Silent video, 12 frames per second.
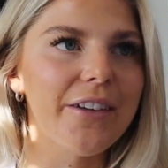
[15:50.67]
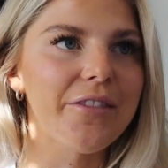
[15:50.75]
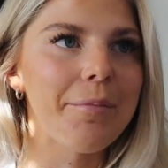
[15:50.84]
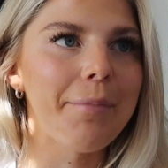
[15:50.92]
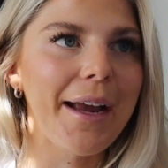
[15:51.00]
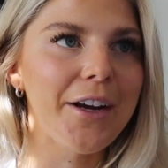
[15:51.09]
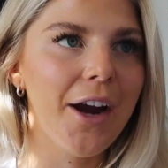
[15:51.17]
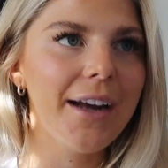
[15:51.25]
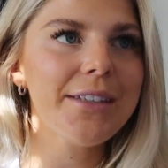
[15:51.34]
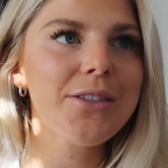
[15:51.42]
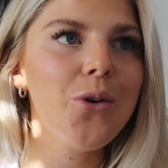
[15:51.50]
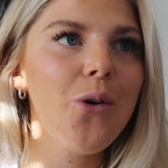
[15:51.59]
of my
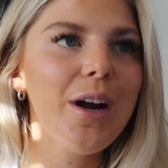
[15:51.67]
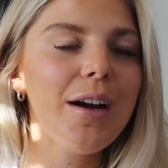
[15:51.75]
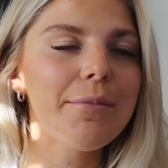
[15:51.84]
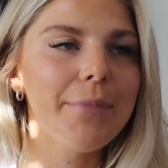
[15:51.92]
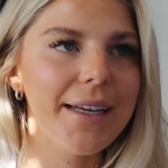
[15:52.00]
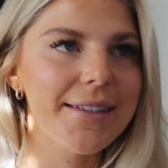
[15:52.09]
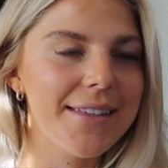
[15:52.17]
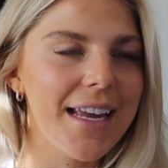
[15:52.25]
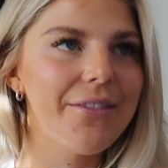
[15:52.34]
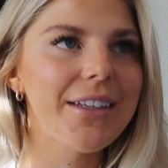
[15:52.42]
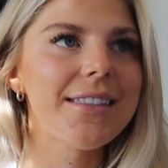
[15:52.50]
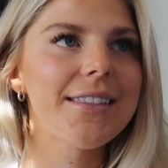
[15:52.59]
credit score, my
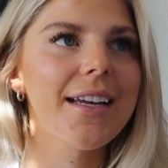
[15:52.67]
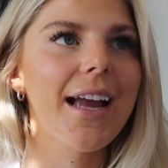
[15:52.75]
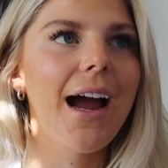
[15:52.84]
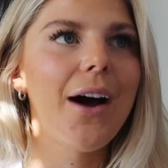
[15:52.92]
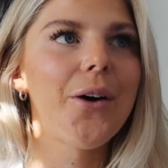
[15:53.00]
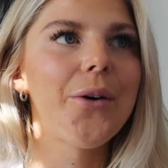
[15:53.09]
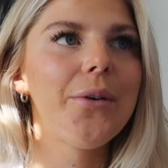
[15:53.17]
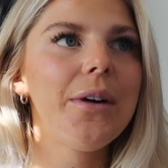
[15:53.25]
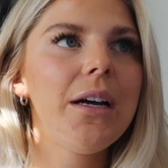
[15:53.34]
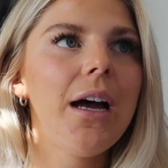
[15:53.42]
savings account,